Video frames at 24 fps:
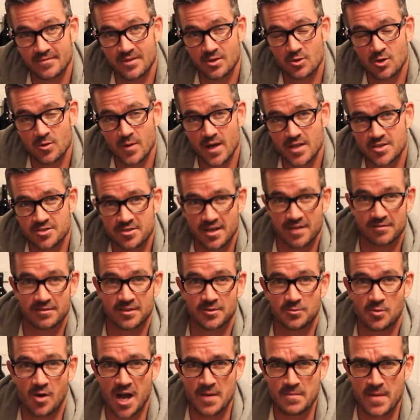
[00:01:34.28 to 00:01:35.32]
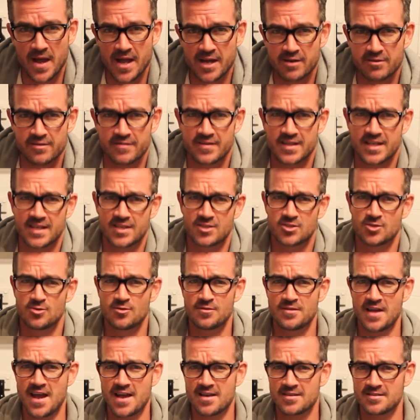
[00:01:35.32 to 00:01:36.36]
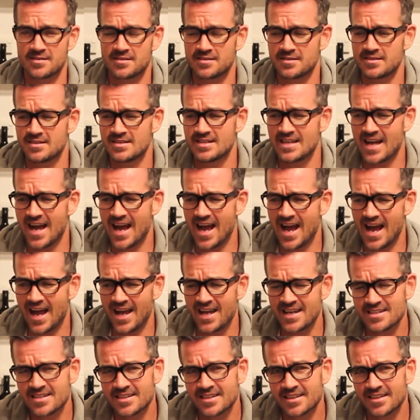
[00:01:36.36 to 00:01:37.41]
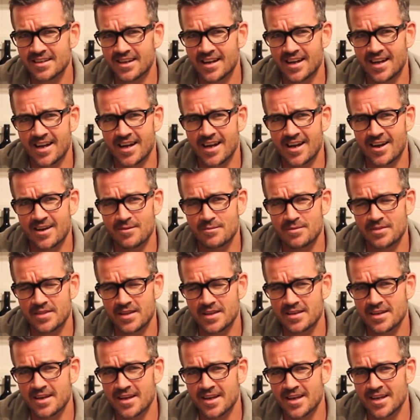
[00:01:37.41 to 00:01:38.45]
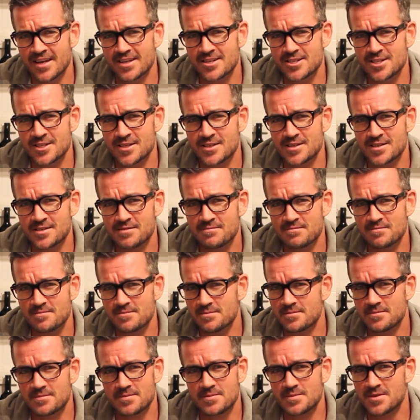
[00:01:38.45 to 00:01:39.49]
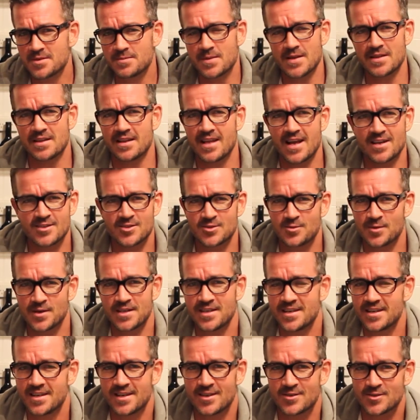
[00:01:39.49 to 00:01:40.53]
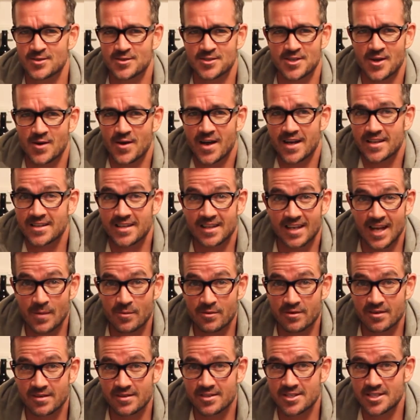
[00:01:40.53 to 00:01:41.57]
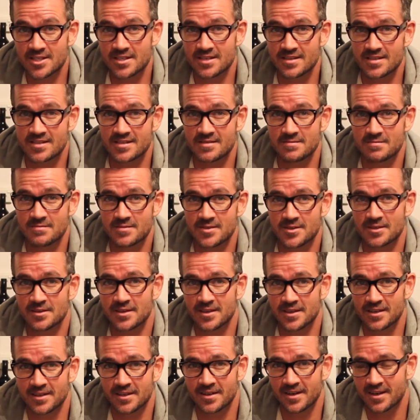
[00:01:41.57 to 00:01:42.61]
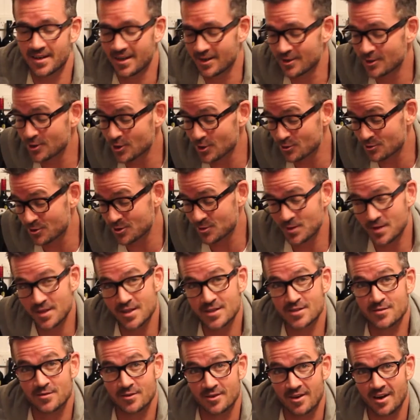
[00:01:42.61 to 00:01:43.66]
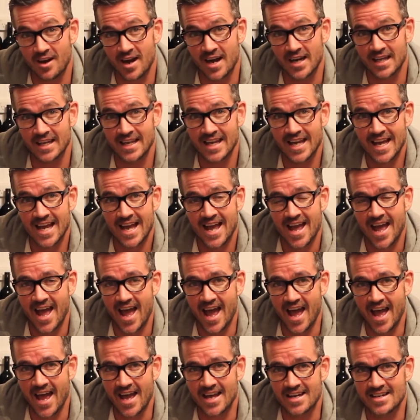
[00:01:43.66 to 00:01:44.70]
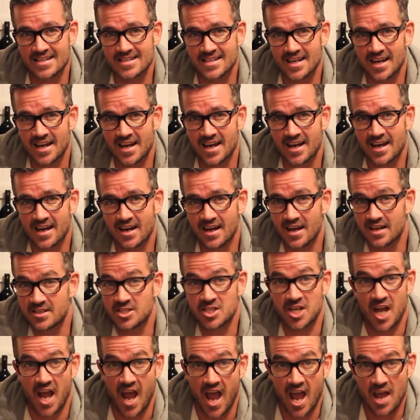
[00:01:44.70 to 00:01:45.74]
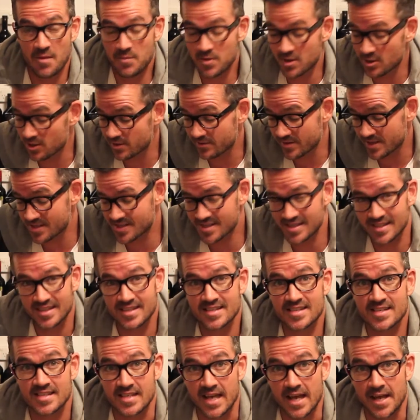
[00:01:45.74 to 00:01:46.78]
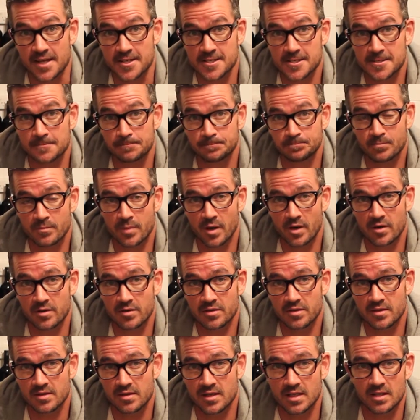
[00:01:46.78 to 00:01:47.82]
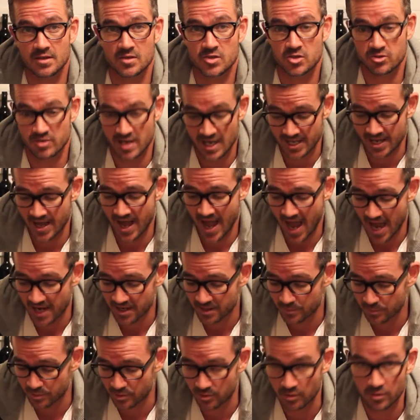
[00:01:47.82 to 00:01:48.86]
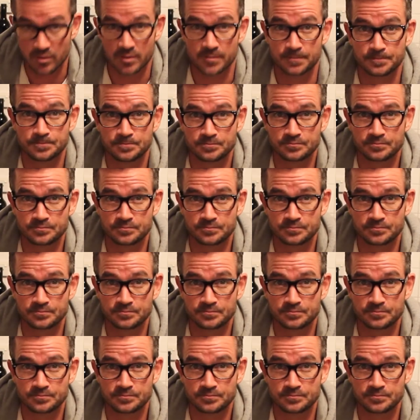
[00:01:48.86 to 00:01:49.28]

Gourmet Traveller Winemaker of the Year 2008, I think. She's spent the last 20 years or so at Yalumba, and she's certainly a guru with this variety and a champion of its success, both in Australia and abroad.